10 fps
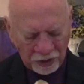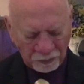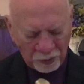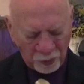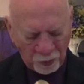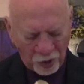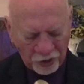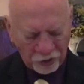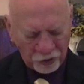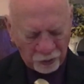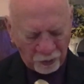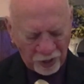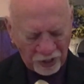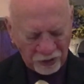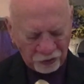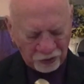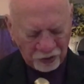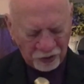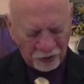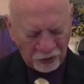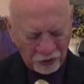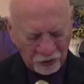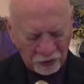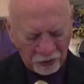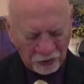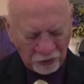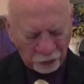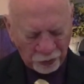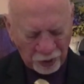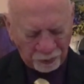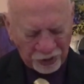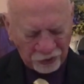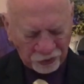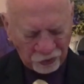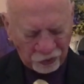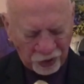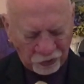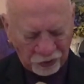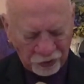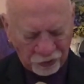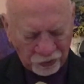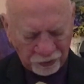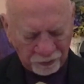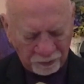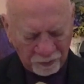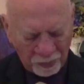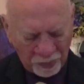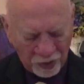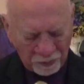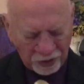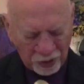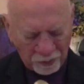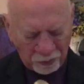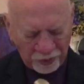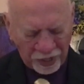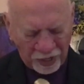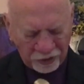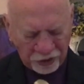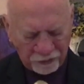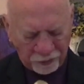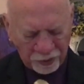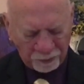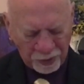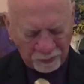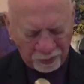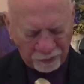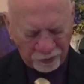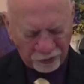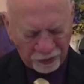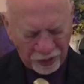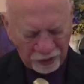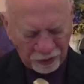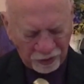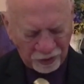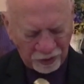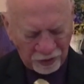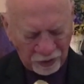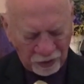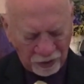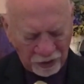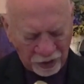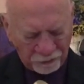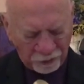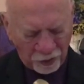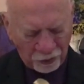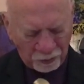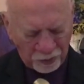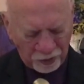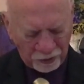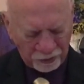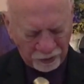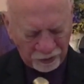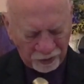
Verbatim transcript: May we walk in your ways so that peace and justice become a reality for the people of Ukraine and for all the world.